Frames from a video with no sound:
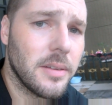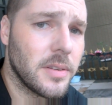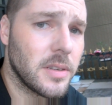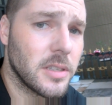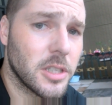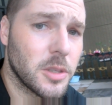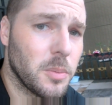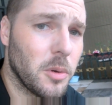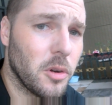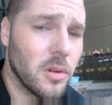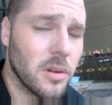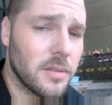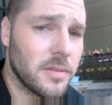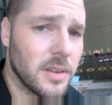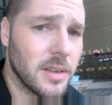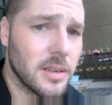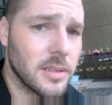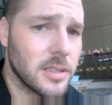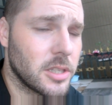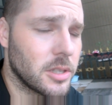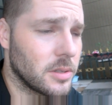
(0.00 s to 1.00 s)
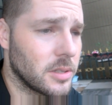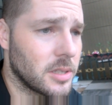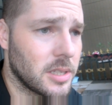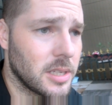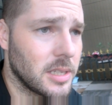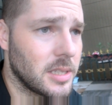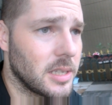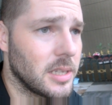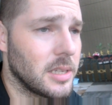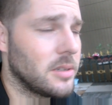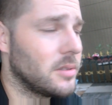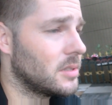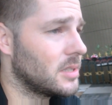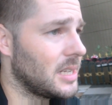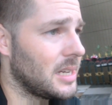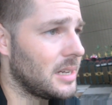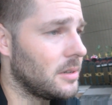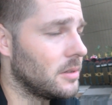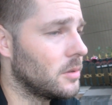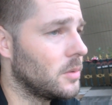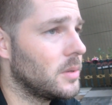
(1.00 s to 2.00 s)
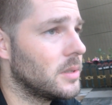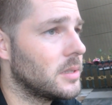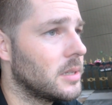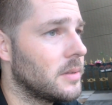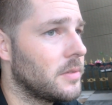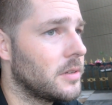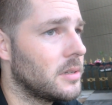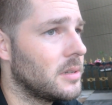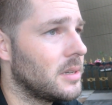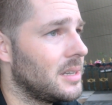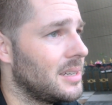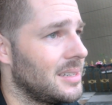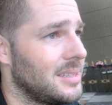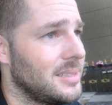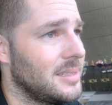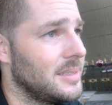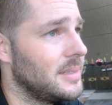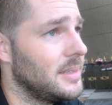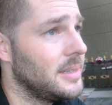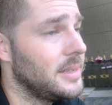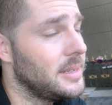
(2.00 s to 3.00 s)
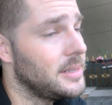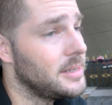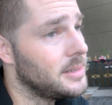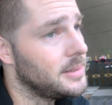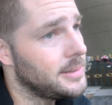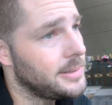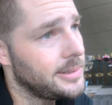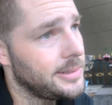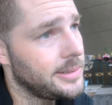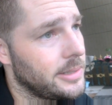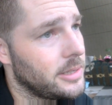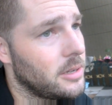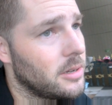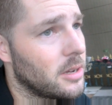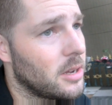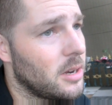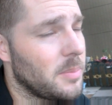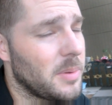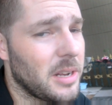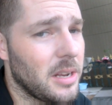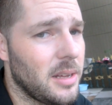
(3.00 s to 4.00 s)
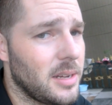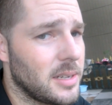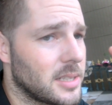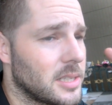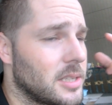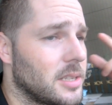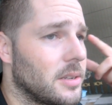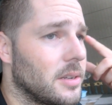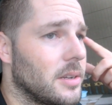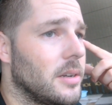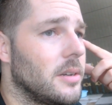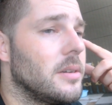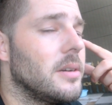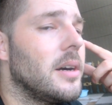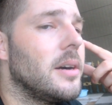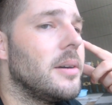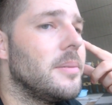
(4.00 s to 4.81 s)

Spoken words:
even a smaller village or city or town or whatever, you're going to be lost, you know.